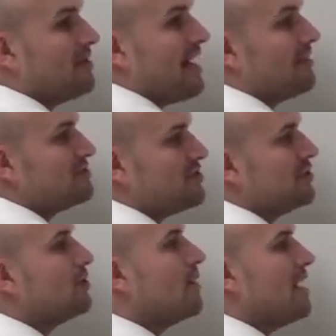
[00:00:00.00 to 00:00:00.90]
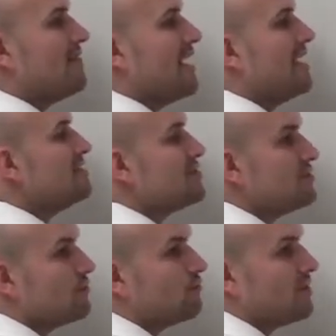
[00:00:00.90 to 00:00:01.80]
or down two, and then to
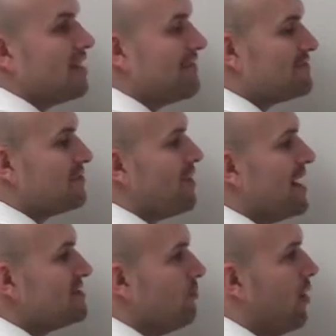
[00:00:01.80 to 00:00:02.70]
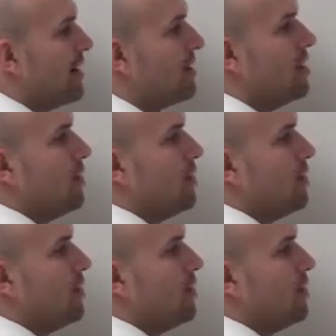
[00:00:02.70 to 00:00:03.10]
the left or right one.